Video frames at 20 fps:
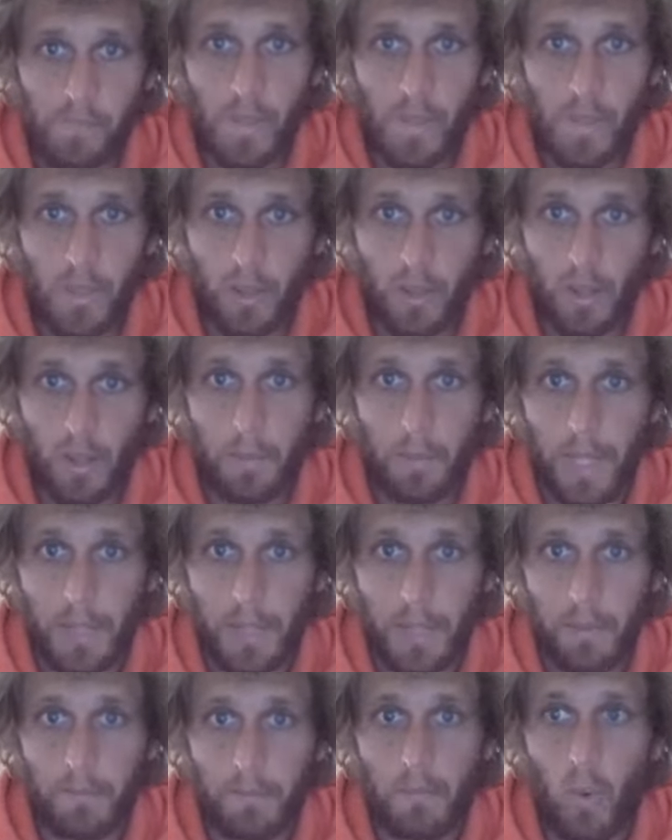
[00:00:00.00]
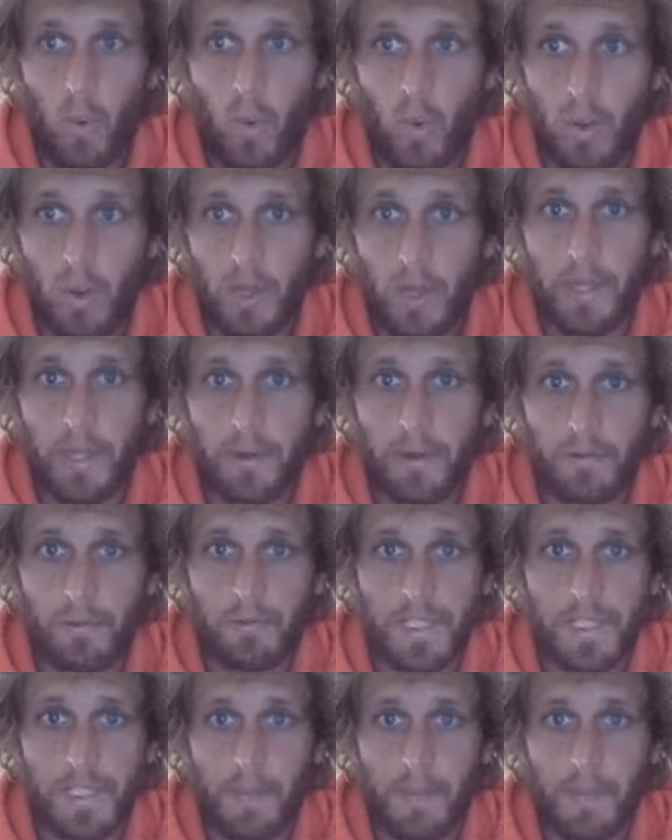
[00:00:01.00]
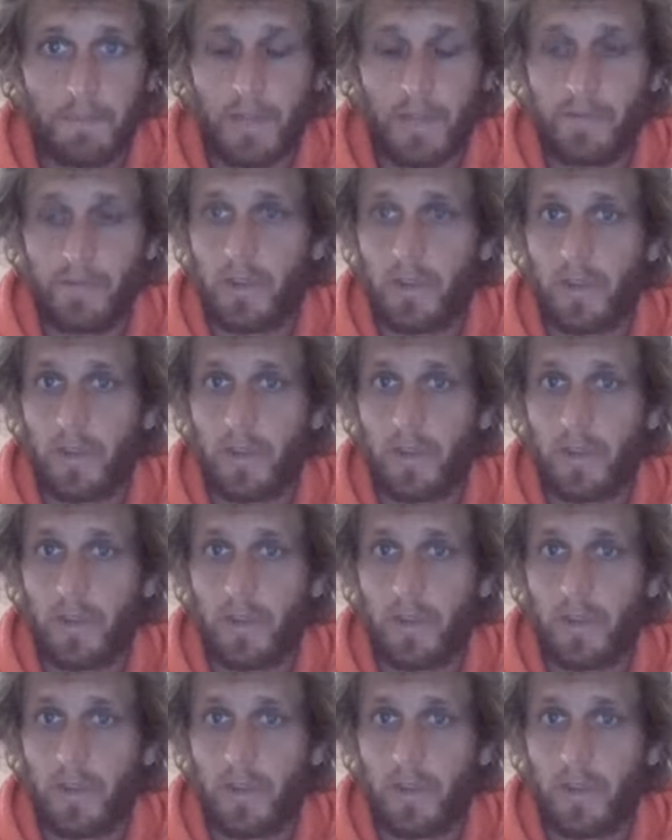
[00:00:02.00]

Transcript: you're going to be more clear and receptive.